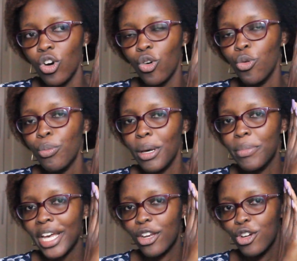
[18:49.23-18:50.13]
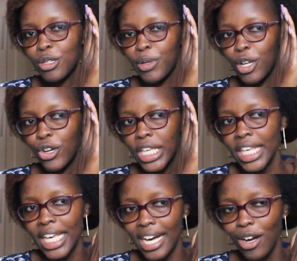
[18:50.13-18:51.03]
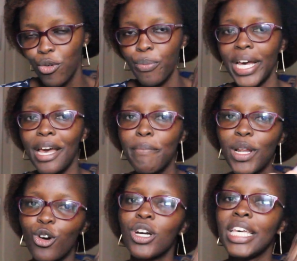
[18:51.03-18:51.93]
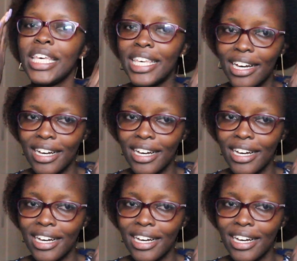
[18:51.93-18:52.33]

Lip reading: kumbe me, I don't belong here, kumbe I belong here.